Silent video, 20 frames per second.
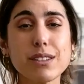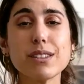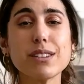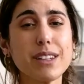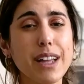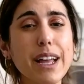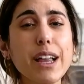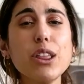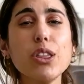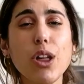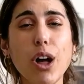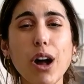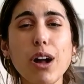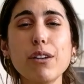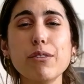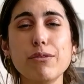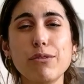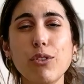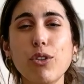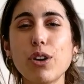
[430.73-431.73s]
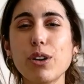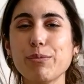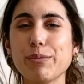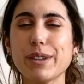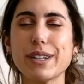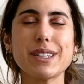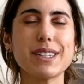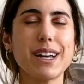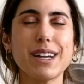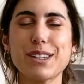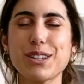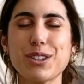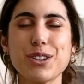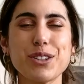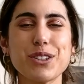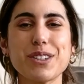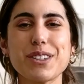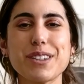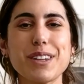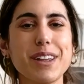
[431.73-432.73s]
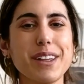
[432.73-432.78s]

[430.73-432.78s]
like long form, because that's just,